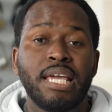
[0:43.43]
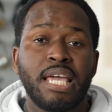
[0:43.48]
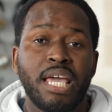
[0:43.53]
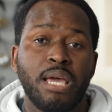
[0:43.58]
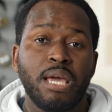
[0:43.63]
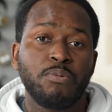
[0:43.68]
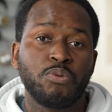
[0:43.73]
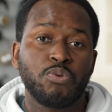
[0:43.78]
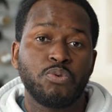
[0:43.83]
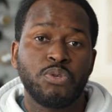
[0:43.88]
of
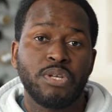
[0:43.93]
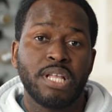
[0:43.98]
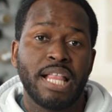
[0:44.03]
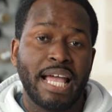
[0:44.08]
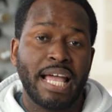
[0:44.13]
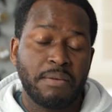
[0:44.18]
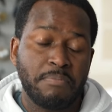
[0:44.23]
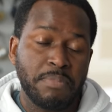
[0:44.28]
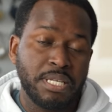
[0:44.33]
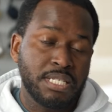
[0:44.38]
games would you
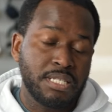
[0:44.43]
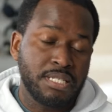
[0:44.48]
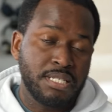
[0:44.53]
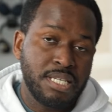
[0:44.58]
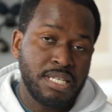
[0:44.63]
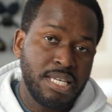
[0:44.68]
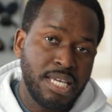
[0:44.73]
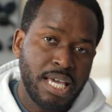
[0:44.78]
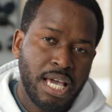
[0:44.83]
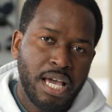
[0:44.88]
like me to
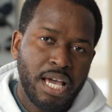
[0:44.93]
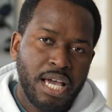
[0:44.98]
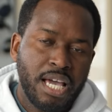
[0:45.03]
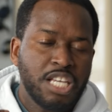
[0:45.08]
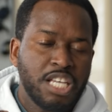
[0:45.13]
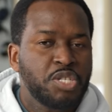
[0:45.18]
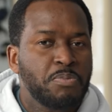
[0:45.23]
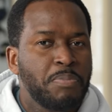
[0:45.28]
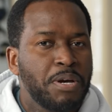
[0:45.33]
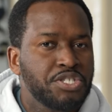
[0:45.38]
see,
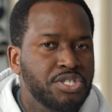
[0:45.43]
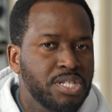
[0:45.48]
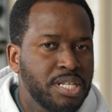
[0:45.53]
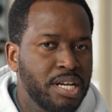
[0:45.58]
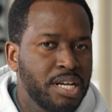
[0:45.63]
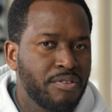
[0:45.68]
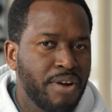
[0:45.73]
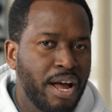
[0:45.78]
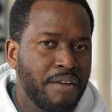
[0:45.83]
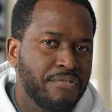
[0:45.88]

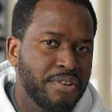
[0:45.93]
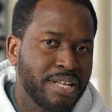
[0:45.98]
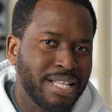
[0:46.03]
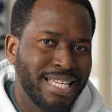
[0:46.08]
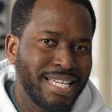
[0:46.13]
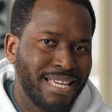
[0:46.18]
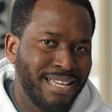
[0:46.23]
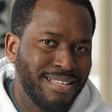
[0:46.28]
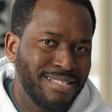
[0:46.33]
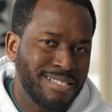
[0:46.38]
especially
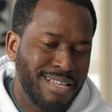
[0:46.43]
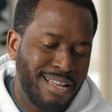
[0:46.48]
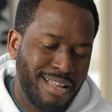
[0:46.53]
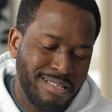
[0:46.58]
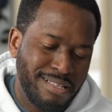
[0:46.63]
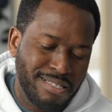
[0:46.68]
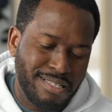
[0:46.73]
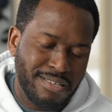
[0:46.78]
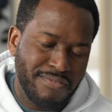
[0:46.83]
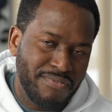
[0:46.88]
graphically
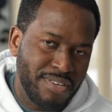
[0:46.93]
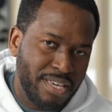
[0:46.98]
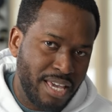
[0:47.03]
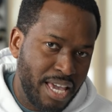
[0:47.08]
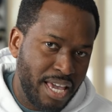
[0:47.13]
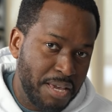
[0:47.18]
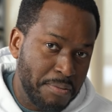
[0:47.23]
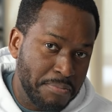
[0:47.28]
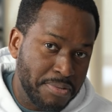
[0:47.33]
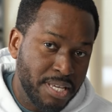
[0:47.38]
intensive
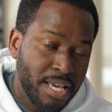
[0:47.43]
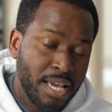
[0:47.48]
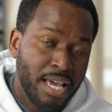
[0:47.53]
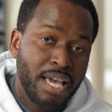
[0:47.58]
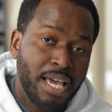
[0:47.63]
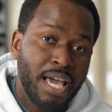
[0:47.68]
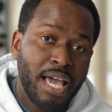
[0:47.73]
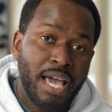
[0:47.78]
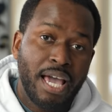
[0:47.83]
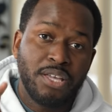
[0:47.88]
games?
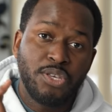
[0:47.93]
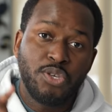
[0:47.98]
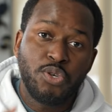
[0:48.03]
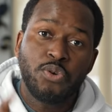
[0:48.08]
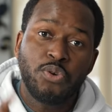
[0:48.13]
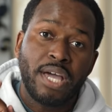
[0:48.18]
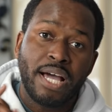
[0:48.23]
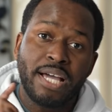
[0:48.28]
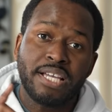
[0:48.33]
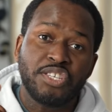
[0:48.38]
and
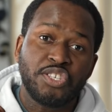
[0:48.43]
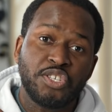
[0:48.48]
you guys